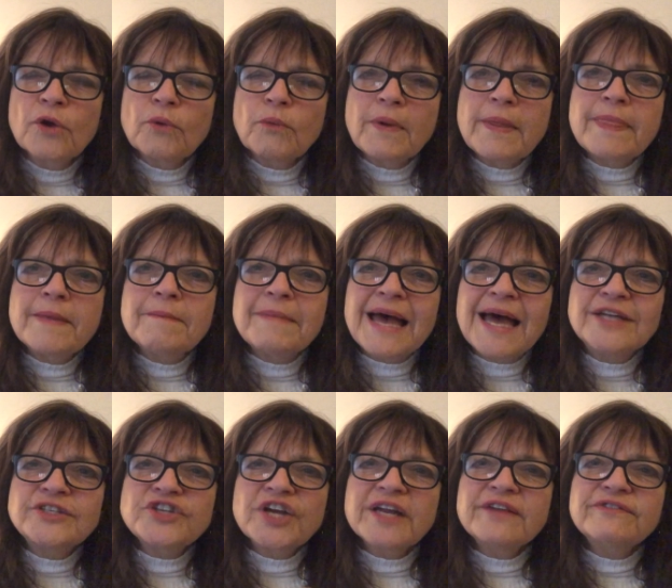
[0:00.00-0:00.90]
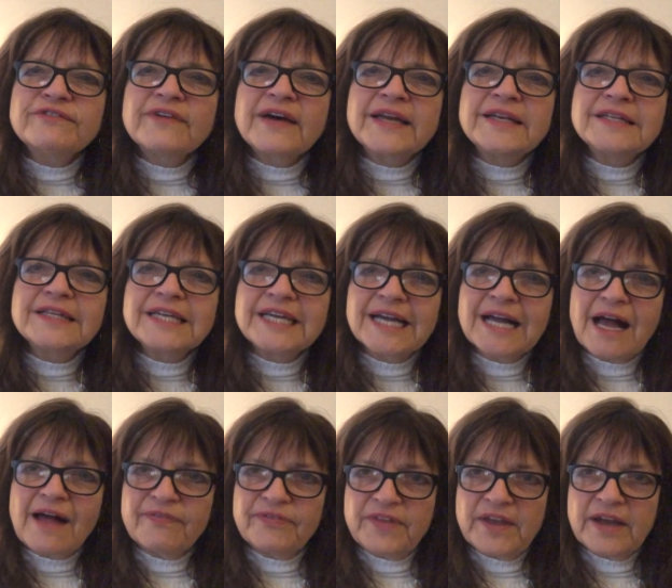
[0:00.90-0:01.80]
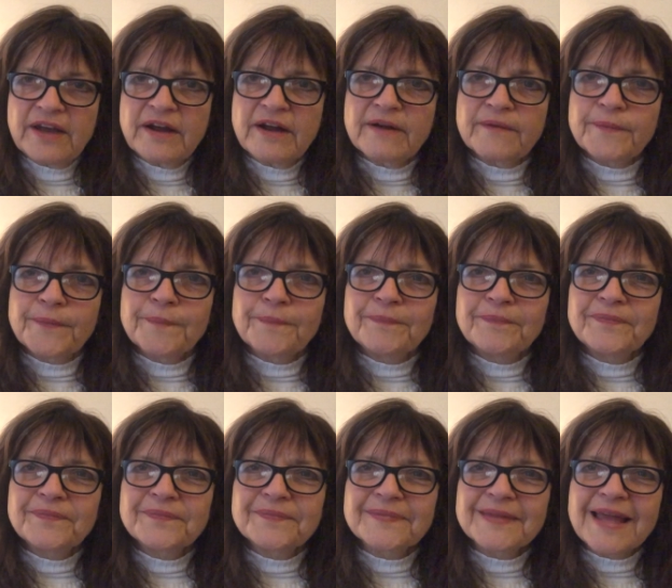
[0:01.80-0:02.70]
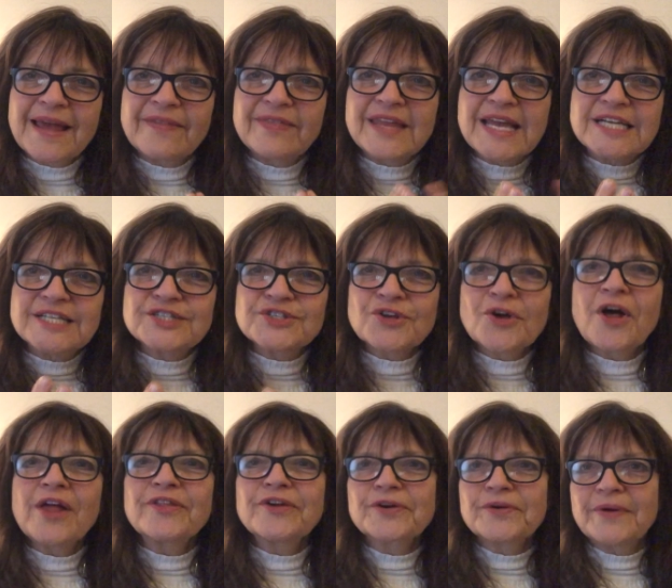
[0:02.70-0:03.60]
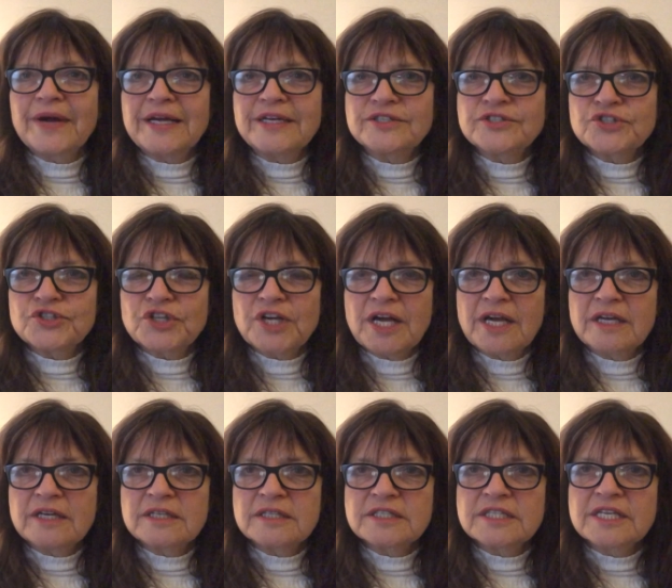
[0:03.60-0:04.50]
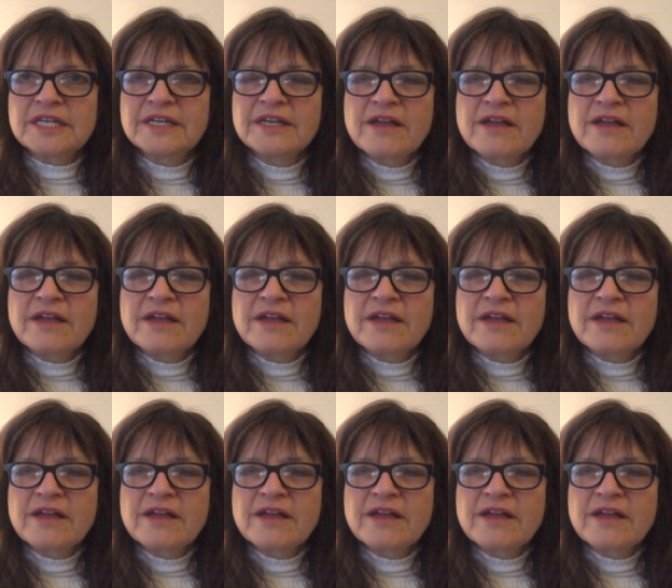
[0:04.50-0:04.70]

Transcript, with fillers: when the Magi finally got there and they saw the Christ child,